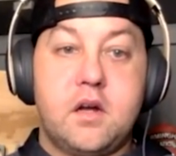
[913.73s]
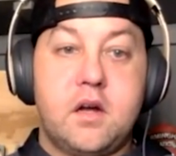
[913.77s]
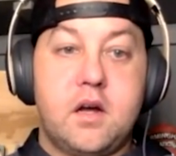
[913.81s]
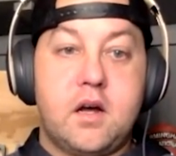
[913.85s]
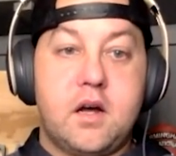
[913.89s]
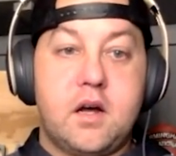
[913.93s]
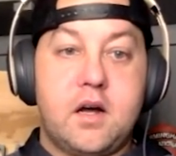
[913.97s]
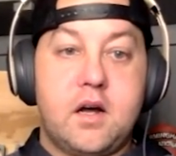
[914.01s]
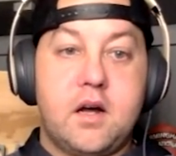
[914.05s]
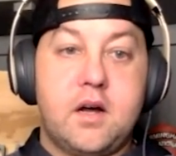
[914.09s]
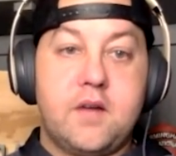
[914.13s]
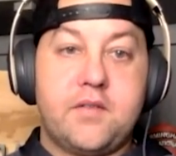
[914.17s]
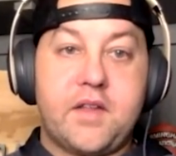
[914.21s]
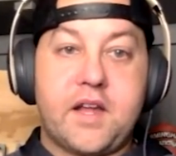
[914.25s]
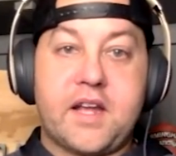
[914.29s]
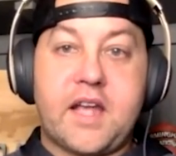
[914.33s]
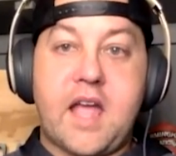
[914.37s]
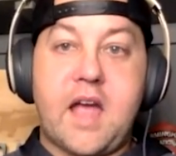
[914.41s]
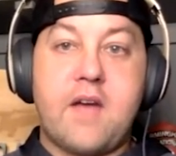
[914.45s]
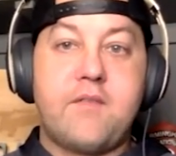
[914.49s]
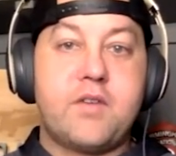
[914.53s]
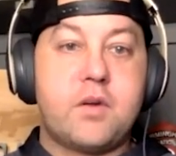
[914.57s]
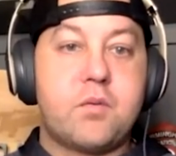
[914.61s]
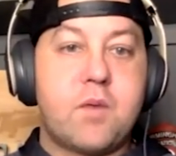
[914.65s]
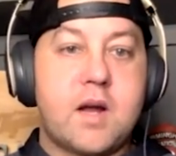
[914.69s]
like
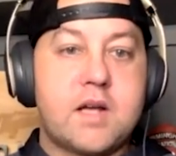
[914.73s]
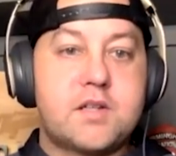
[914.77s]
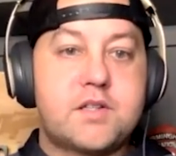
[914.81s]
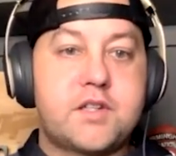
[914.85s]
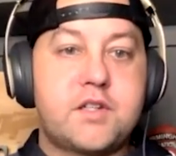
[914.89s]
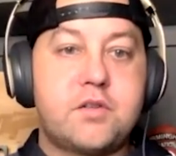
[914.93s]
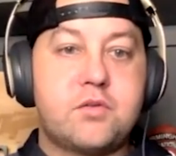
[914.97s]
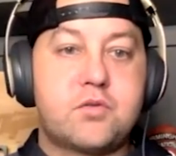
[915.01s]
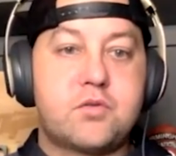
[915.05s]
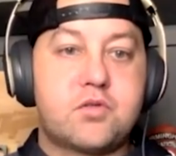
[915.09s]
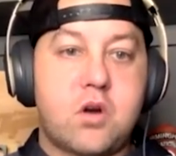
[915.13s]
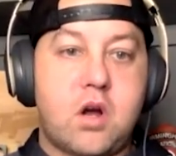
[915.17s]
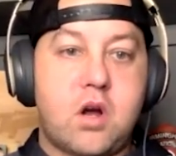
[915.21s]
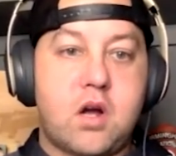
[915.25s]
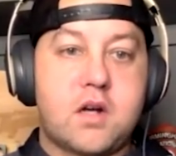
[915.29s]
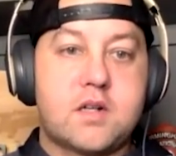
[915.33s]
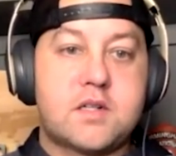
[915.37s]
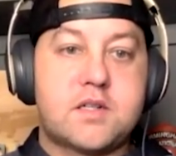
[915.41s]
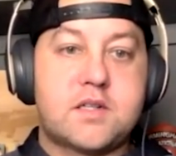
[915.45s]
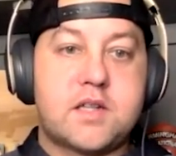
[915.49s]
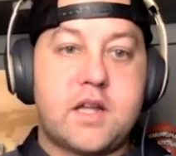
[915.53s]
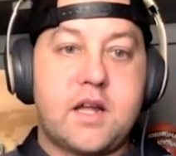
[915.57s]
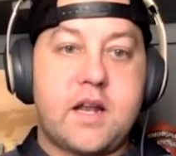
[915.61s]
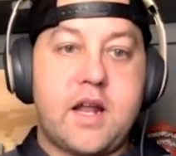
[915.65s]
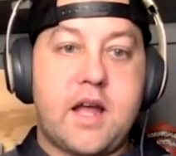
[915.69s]
heavy rescue
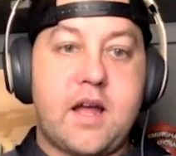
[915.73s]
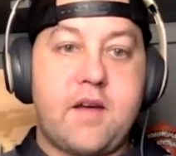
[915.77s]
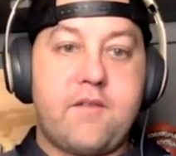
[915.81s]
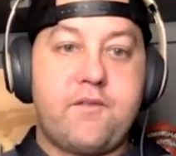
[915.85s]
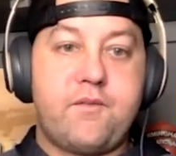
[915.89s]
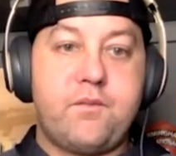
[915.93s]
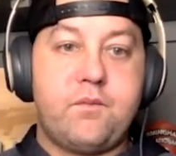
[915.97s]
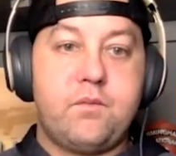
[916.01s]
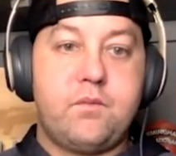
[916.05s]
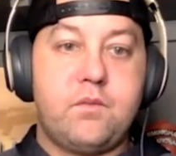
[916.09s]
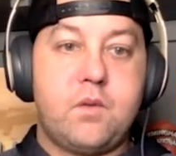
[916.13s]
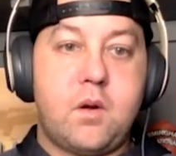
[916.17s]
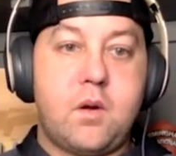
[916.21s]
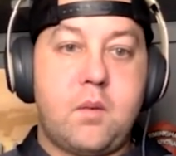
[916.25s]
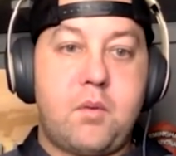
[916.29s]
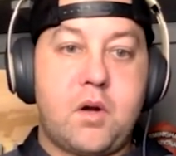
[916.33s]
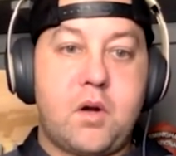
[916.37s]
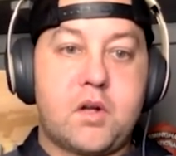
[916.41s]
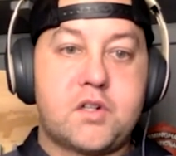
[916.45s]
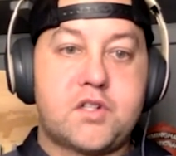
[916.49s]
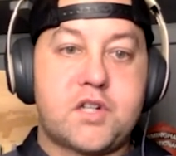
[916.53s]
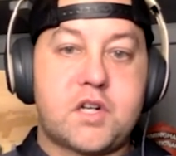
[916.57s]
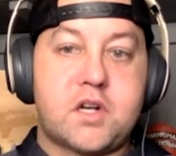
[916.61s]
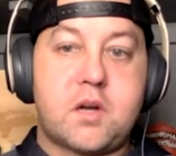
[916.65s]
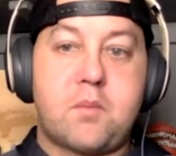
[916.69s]
trucks that have a
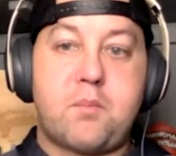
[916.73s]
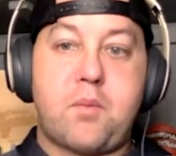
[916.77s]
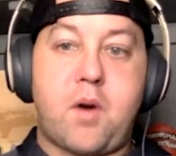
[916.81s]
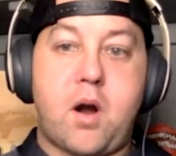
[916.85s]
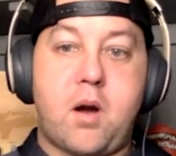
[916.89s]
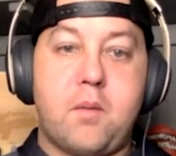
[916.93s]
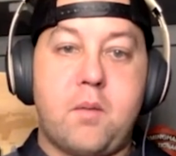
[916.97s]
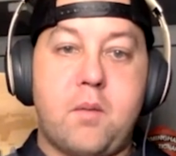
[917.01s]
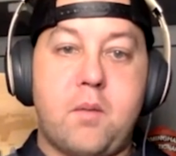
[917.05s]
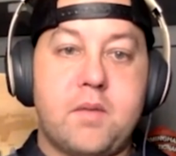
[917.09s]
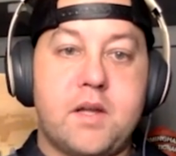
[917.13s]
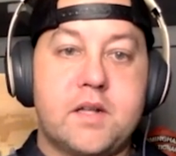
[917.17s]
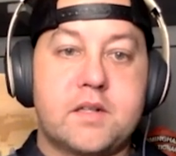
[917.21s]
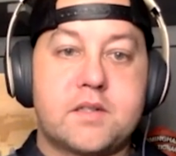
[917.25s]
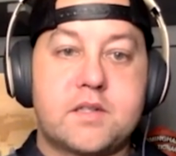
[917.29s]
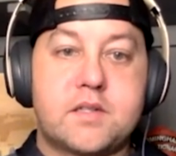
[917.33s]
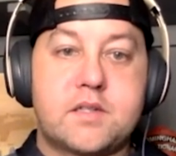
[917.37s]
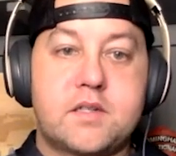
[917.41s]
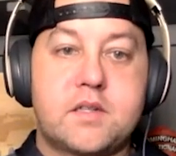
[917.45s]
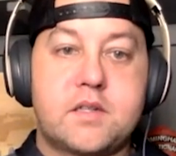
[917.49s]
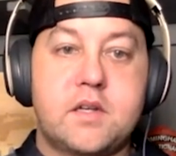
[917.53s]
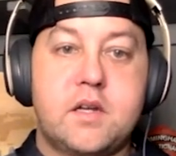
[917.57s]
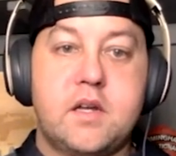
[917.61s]
bunch of compartments.